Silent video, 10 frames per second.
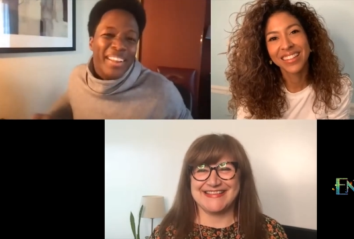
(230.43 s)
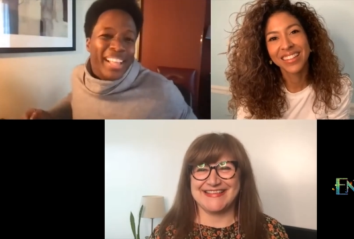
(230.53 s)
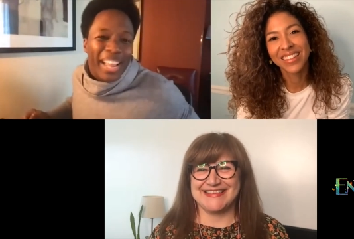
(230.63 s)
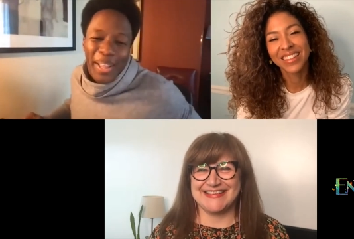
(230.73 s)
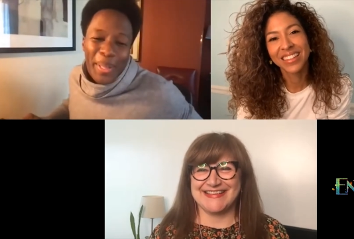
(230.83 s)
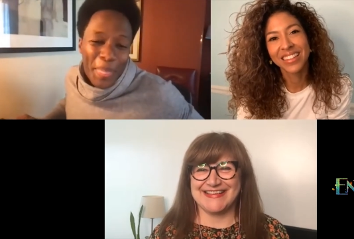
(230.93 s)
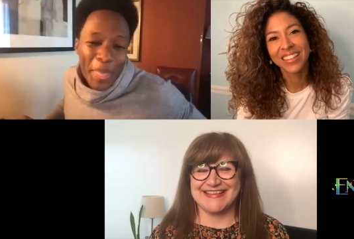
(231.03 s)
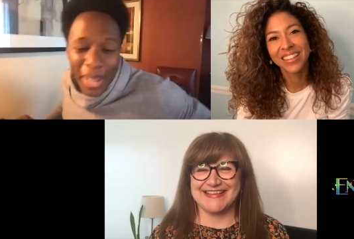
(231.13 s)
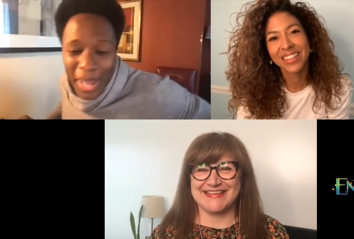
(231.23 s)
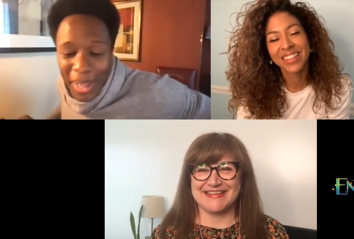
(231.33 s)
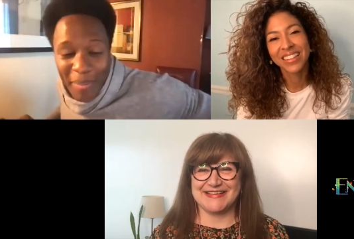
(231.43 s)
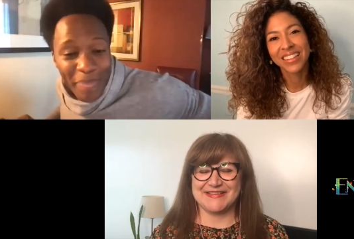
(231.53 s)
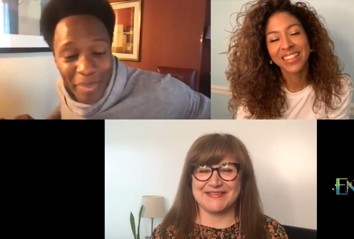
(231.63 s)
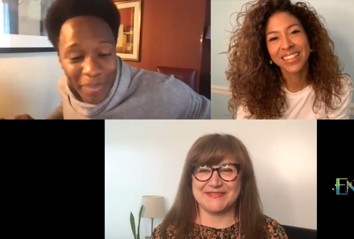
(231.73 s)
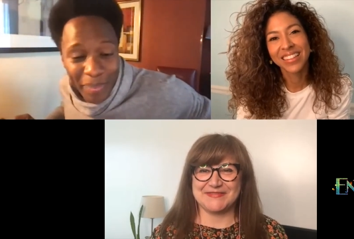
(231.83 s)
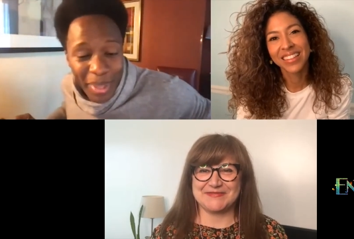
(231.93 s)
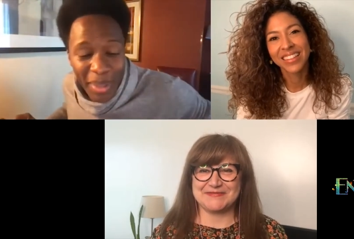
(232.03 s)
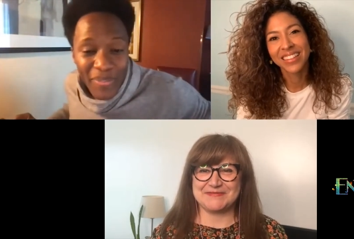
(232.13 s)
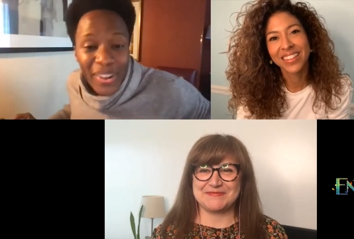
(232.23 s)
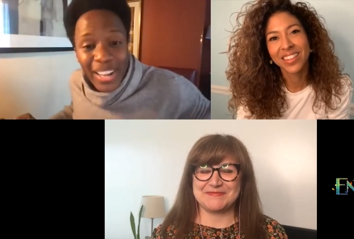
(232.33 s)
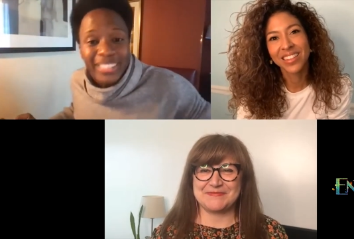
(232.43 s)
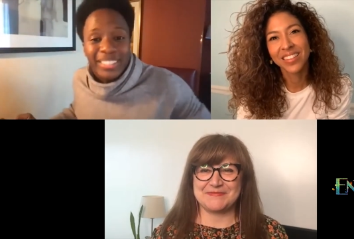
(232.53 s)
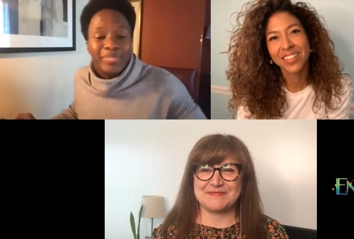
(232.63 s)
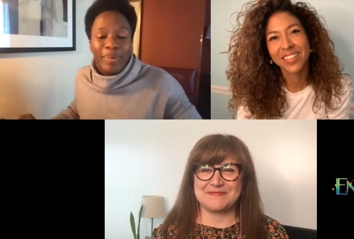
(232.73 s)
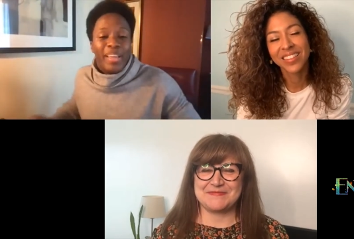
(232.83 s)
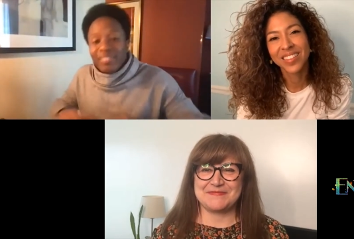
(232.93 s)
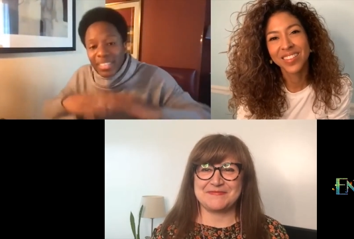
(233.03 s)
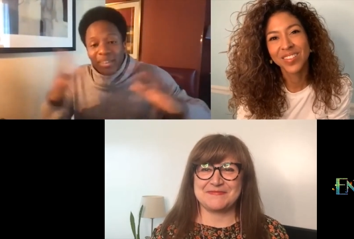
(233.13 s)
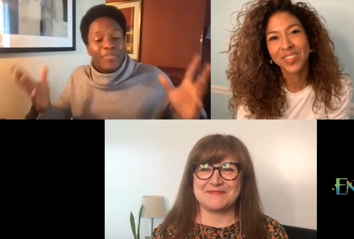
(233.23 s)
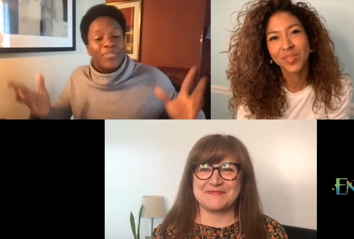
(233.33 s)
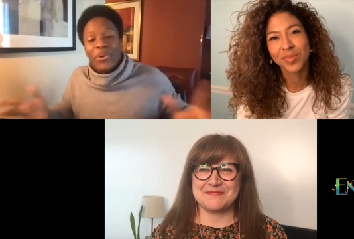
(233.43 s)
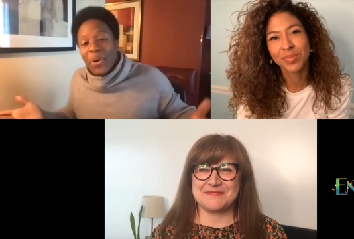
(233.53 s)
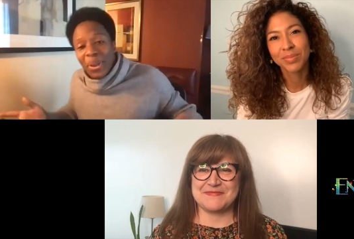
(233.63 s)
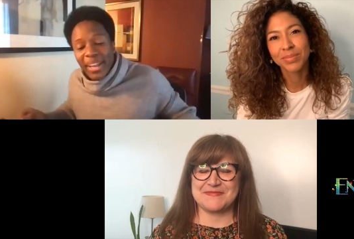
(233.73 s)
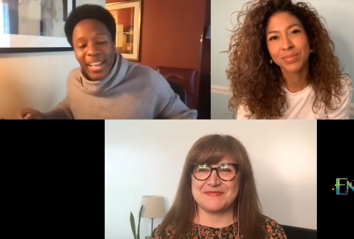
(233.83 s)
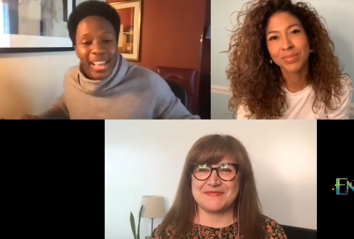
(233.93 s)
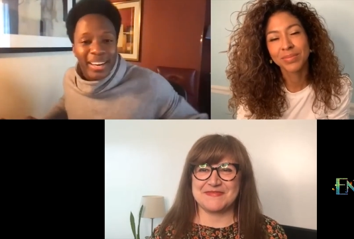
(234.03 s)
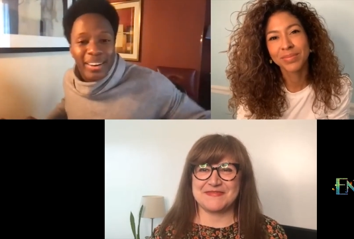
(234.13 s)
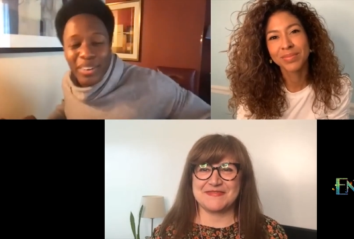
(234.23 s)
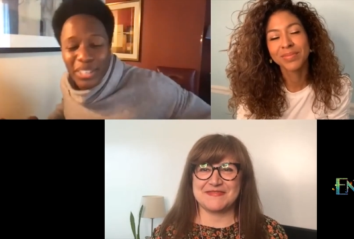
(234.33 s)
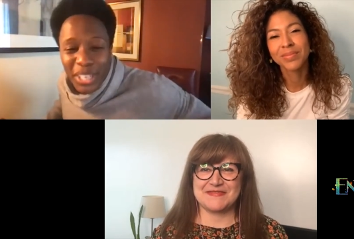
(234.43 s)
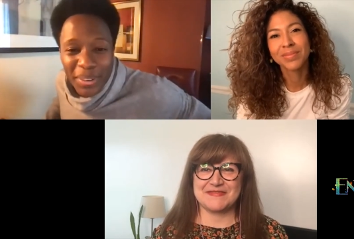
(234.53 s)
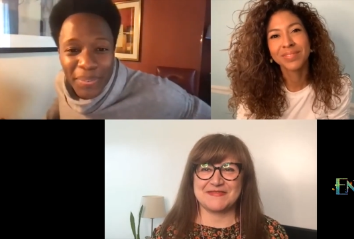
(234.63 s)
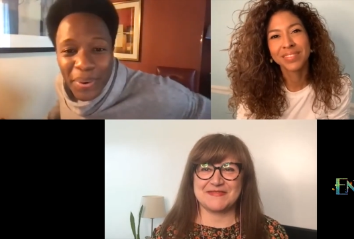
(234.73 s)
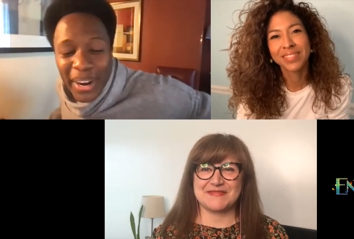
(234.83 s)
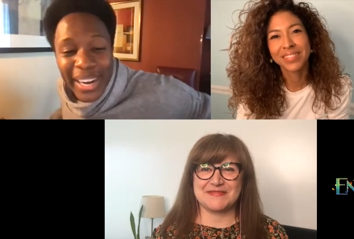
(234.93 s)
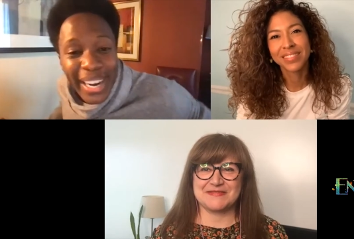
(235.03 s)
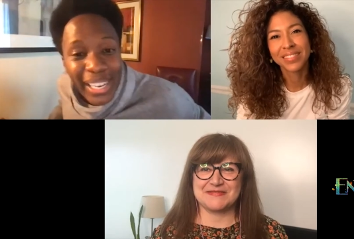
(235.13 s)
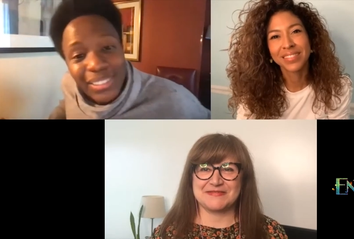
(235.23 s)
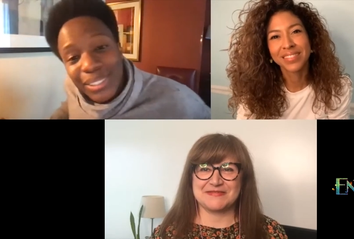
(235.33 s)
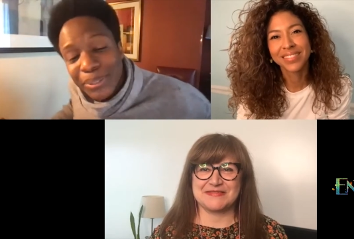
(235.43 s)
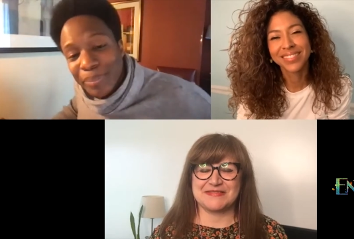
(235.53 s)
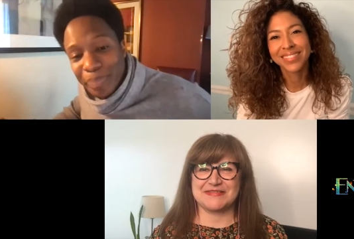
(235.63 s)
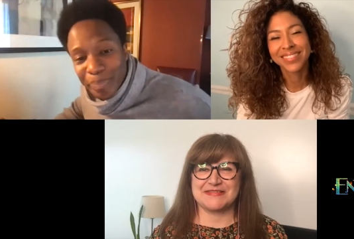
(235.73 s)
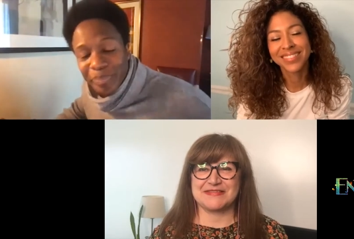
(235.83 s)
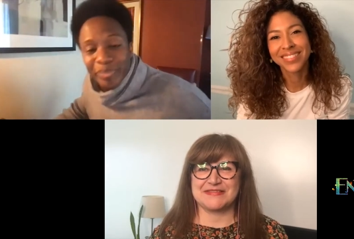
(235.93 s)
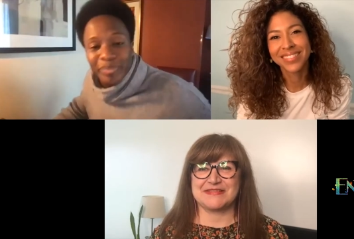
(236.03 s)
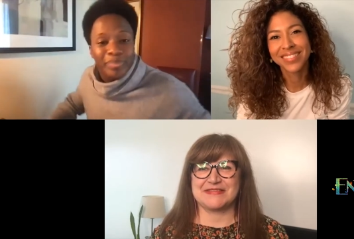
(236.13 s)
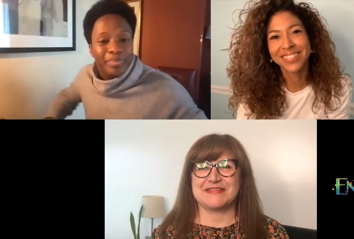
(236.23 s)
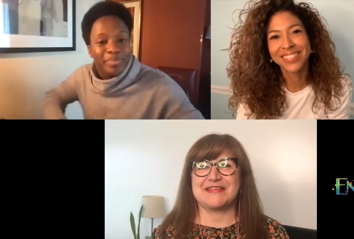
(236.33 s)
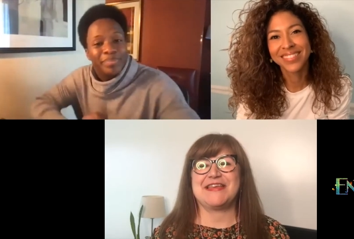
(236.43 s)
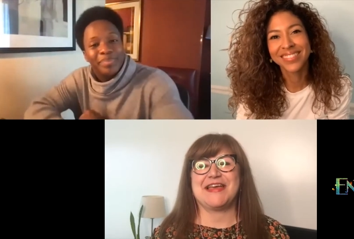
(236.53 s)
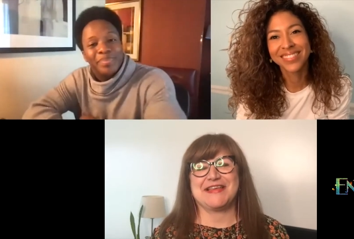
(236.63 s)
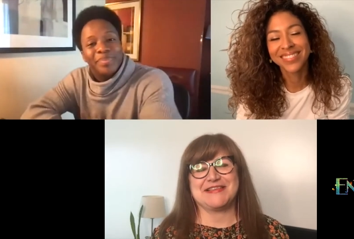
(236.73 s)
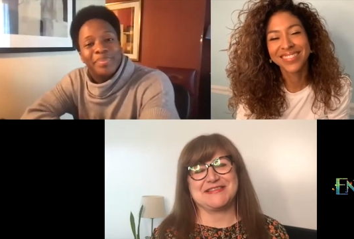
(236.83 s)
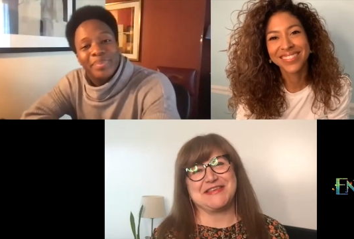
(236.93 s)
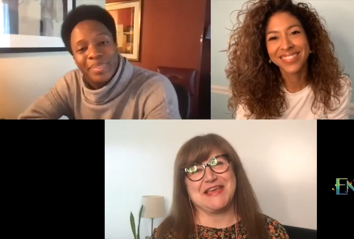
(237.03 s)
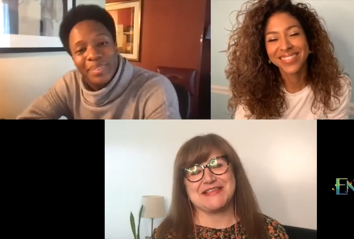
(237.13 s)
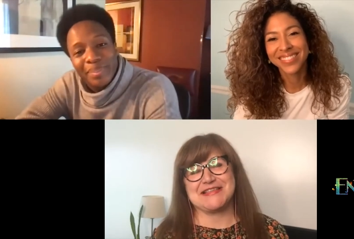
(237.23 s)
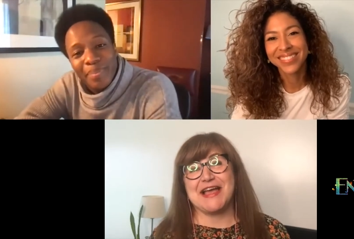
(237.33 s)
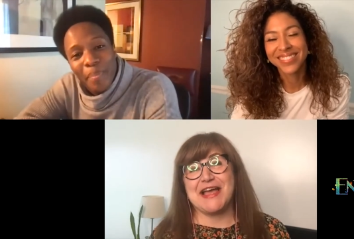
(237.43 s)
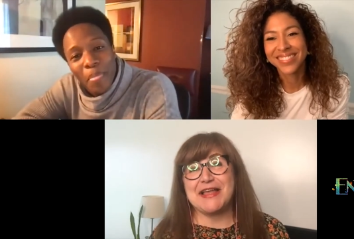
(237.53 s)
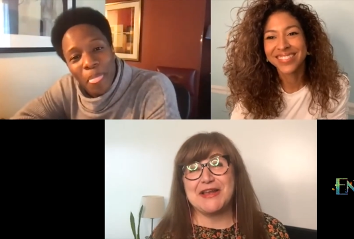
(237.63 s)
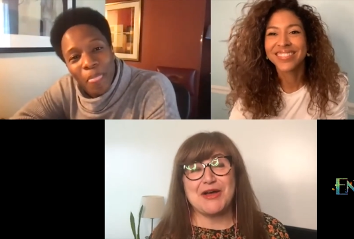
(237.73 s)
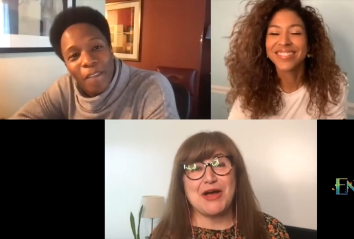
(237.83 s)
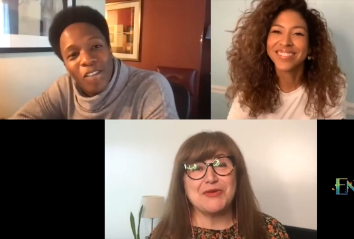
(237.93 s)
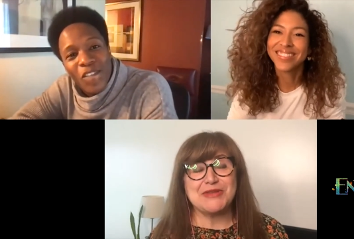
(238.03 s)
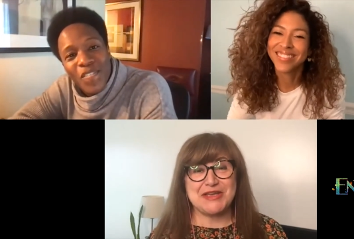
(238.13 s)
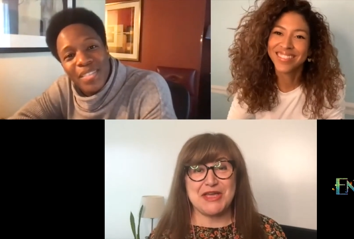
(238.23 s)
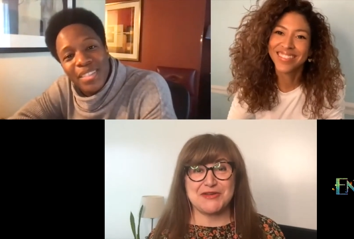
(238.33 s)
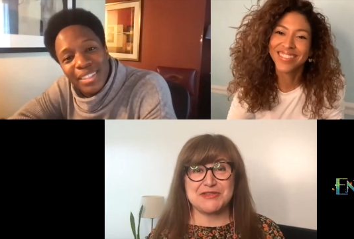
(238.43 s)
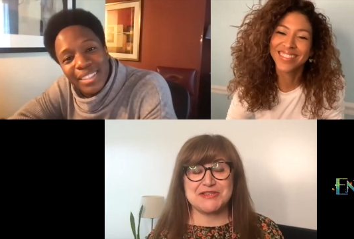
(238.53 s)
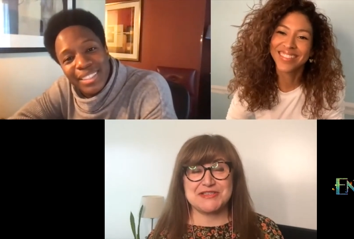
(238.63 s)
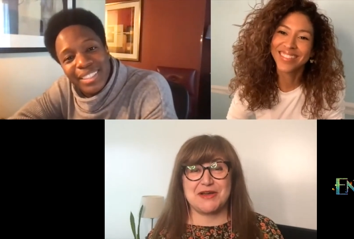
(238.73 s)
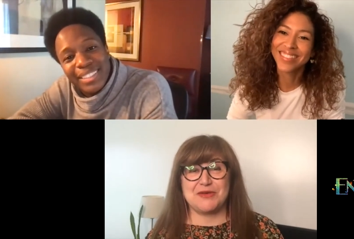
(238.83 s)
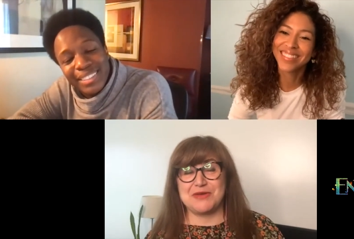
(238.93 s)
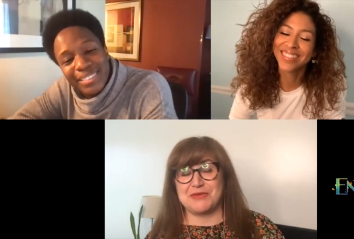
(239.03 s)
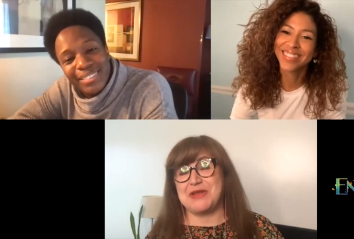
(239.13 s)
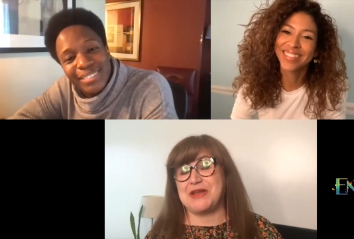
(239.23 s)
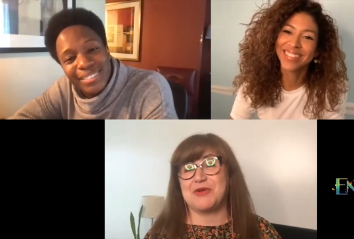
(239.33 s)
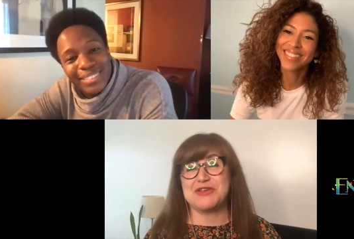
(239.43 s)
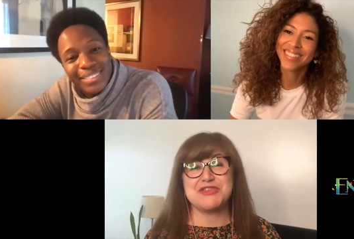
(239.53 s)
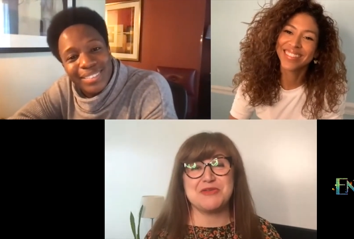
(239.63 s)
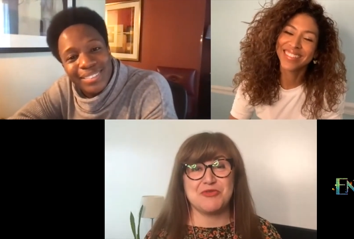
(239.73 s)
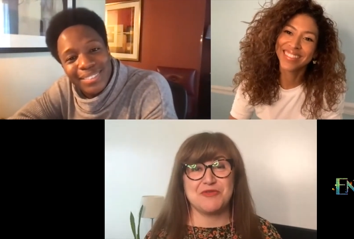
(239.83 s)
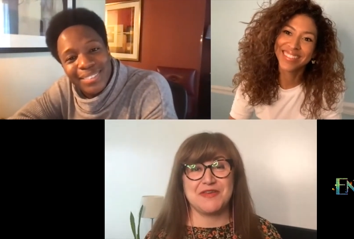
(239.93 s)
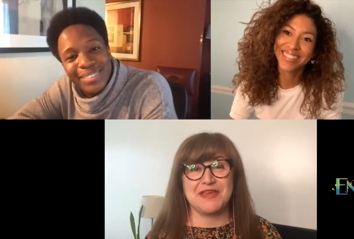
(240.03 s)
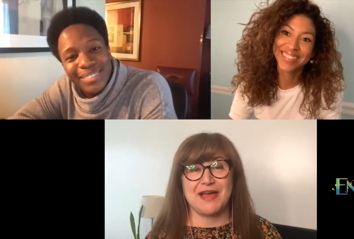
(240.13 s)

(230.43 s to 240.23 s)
Speaker 1: And Félix is plenty of joy and energy for Encanto.
Speaker 2: Yes. I love all the characters. When I watched the movie, I